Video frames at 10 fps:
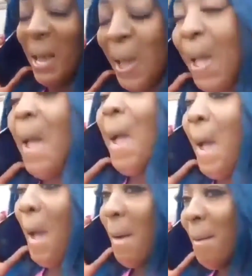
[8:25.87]

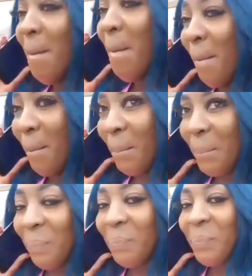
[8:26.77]
[no speech]